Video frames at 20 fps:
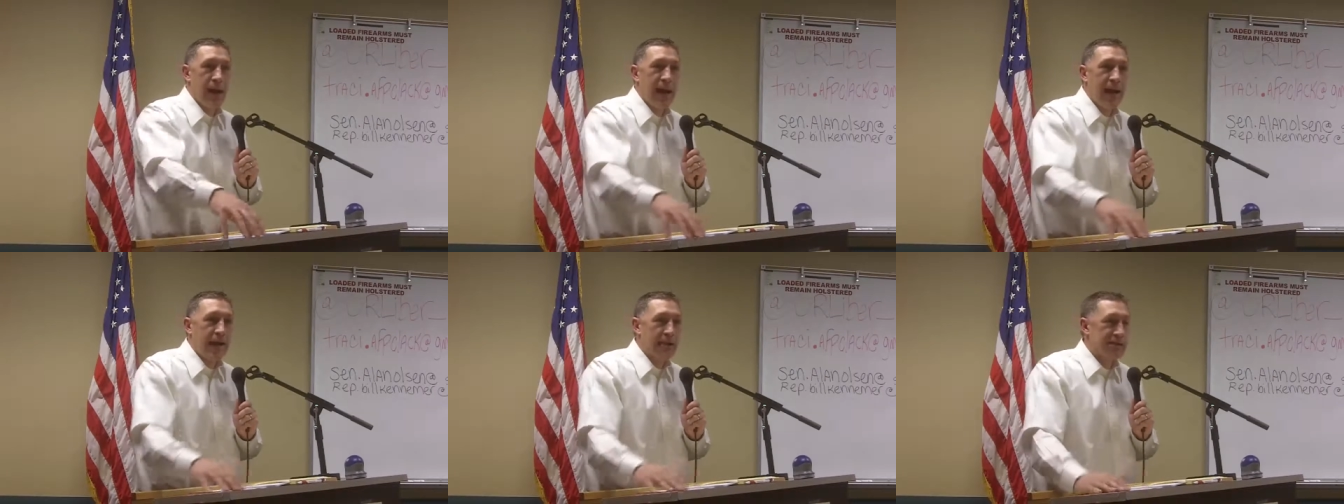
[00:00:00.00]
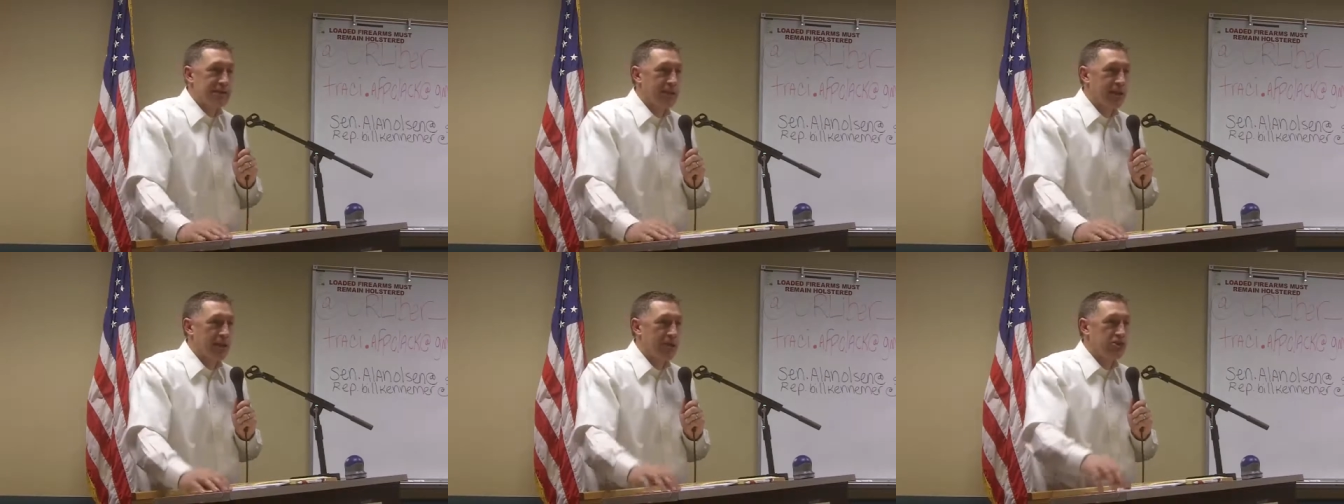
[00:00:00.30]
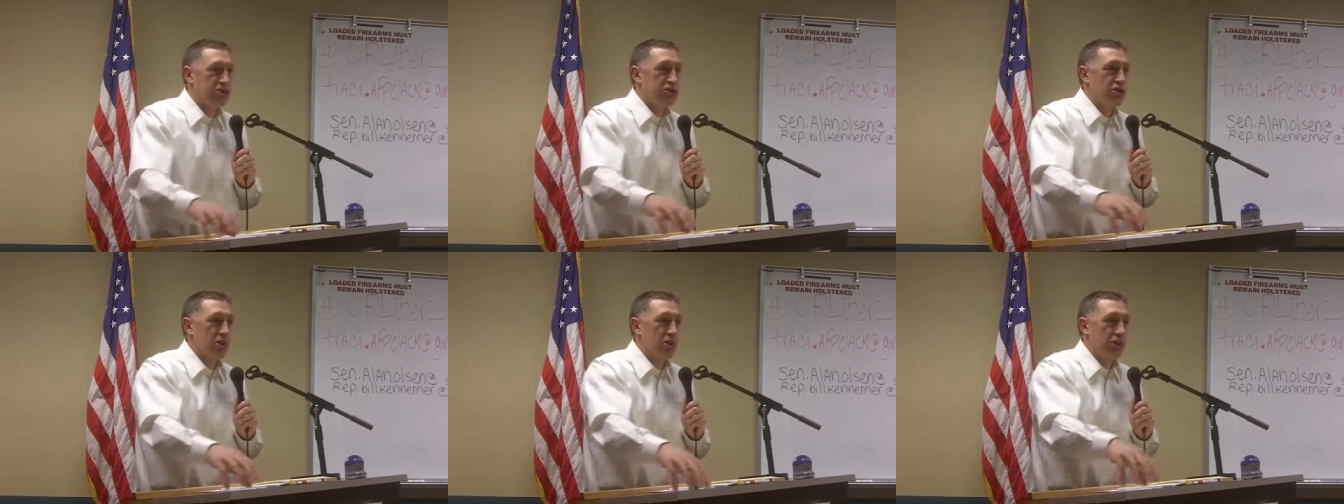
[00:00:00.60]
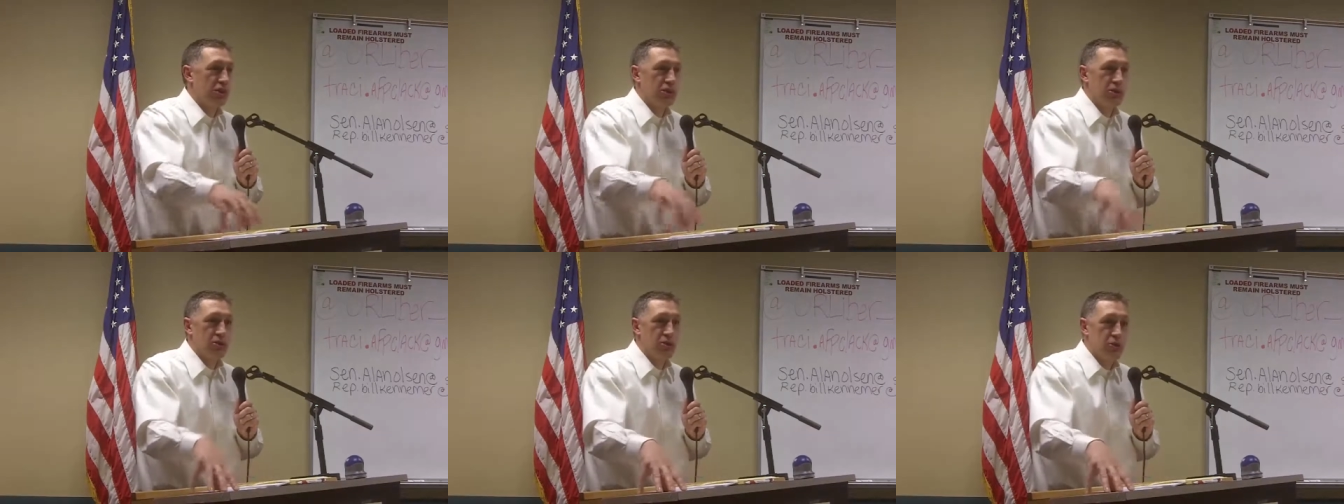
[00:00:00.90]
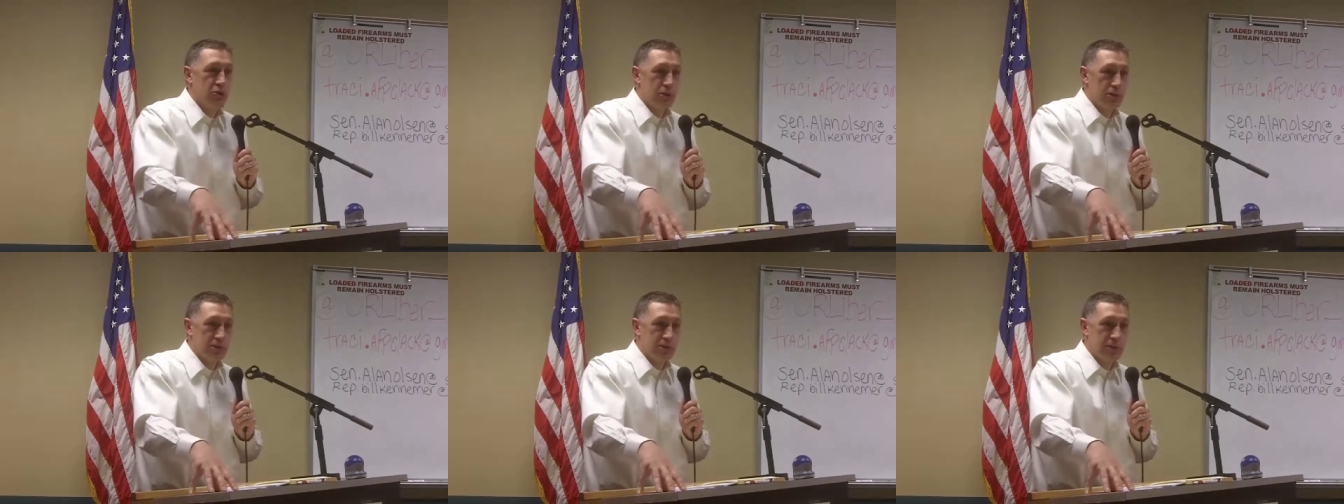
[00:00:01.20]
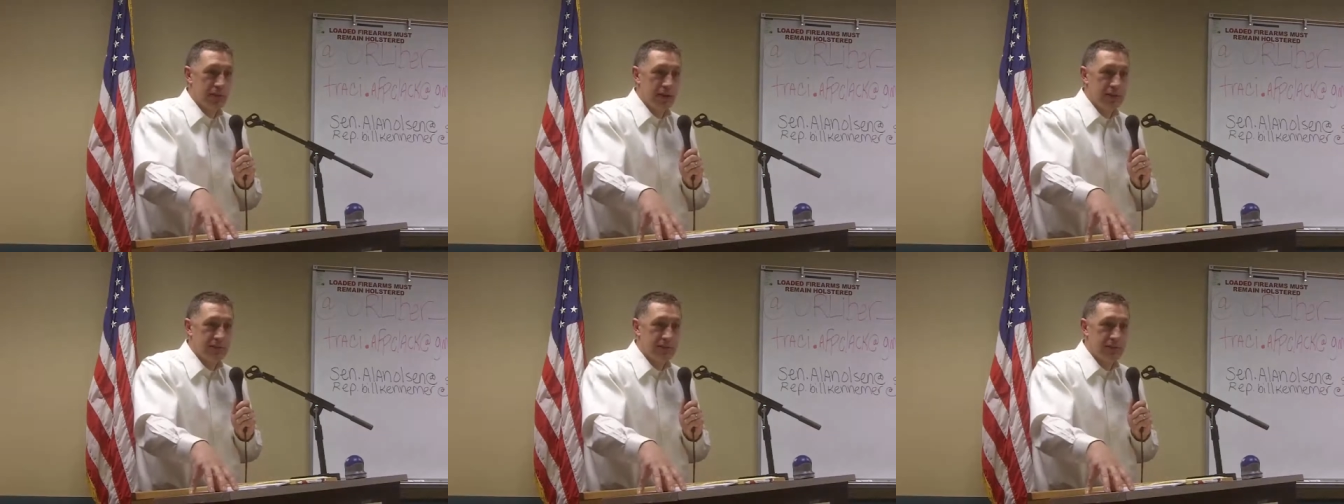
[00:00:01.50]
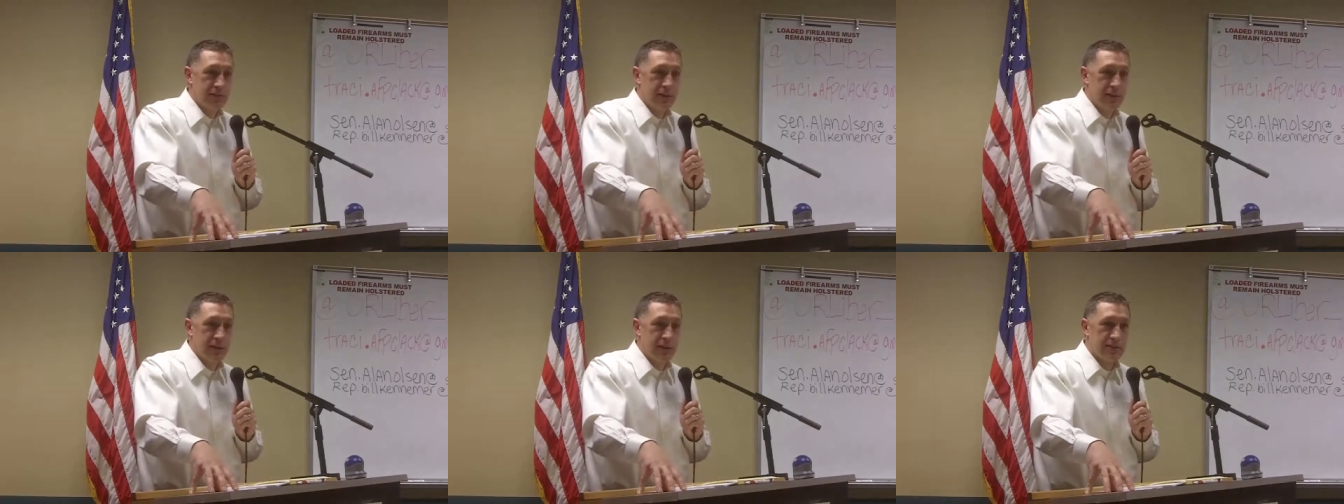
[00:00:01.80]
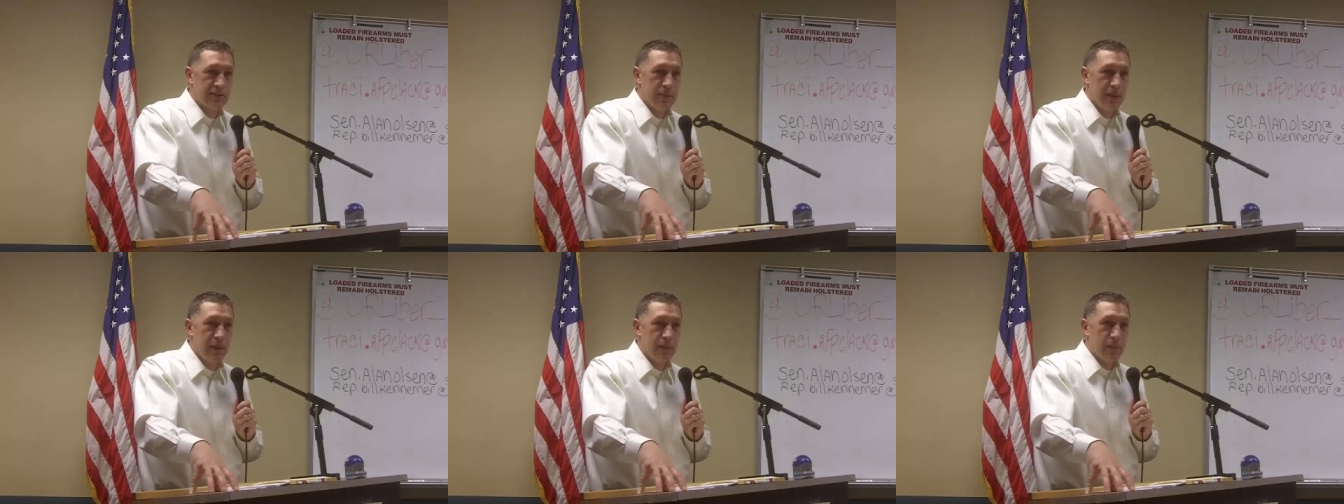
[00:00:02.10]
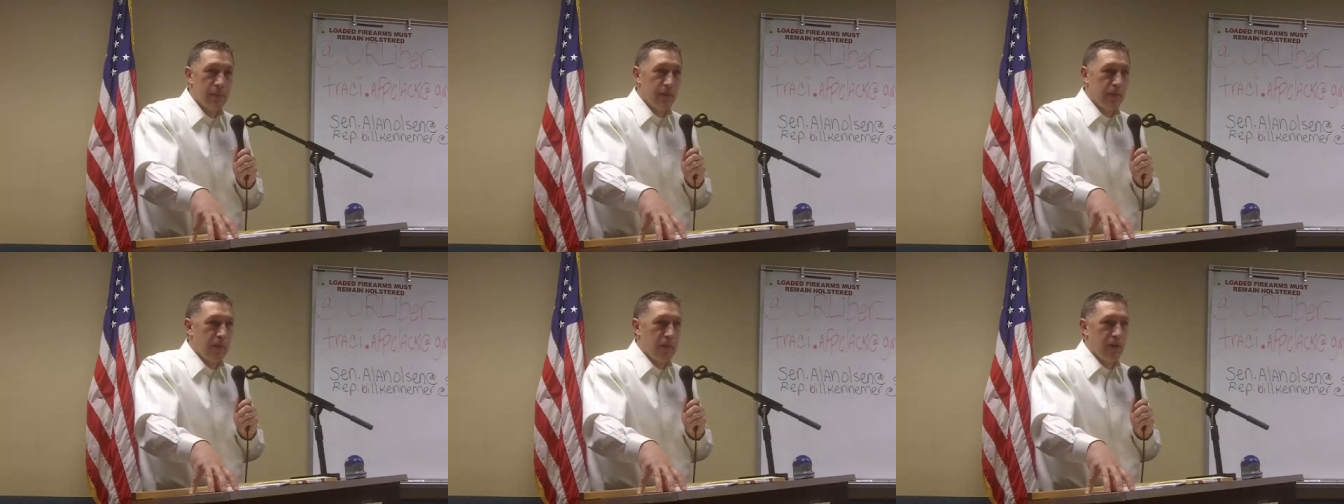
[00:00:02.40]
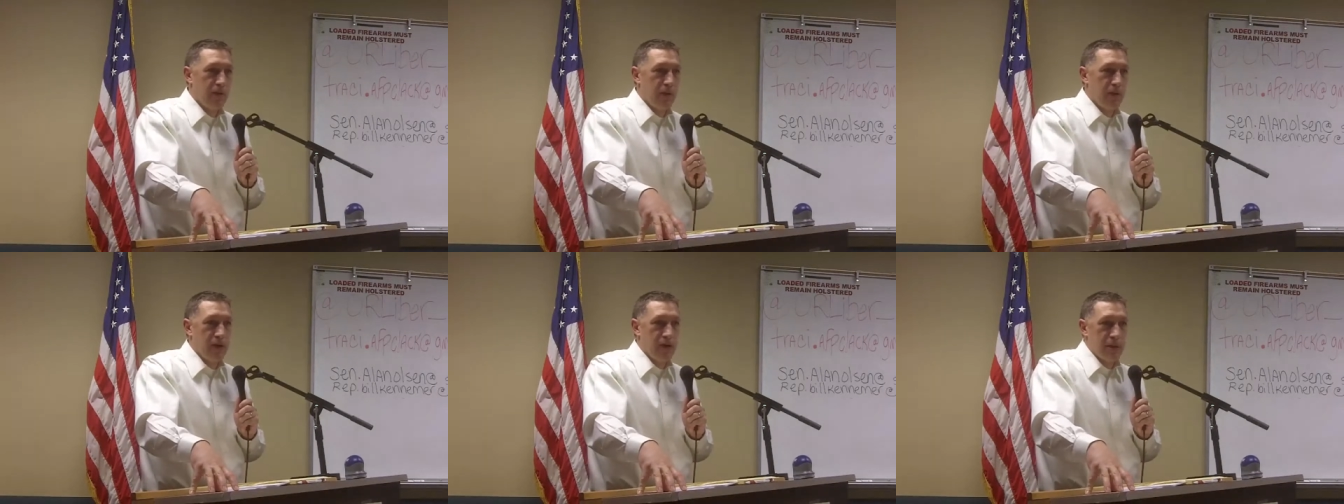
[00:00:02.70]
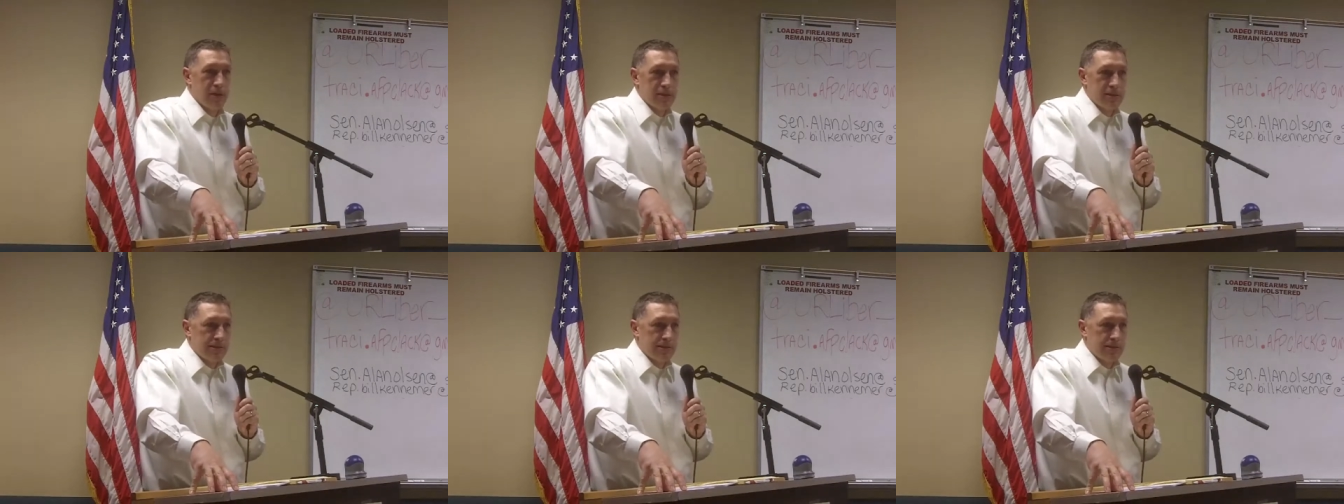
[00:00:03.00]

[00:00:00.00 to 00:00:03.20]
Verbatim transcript: PACs that are starting to do those kinds of things. People have thought of